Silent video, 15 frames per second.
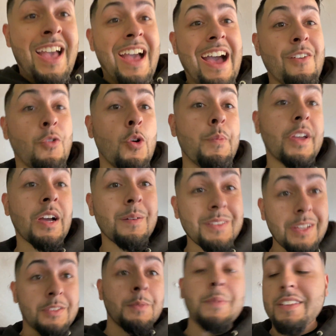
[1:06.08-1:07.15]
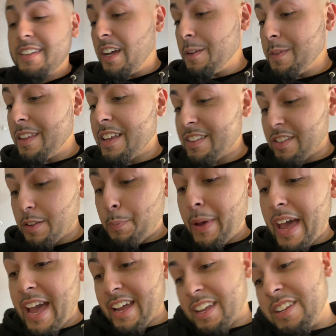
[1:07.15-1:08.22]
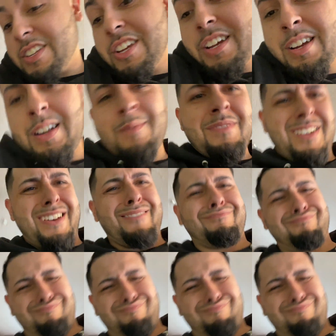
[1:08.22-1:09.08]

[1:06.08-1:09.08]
Ruby comes up to me, tells me there's a package here. And I'm like,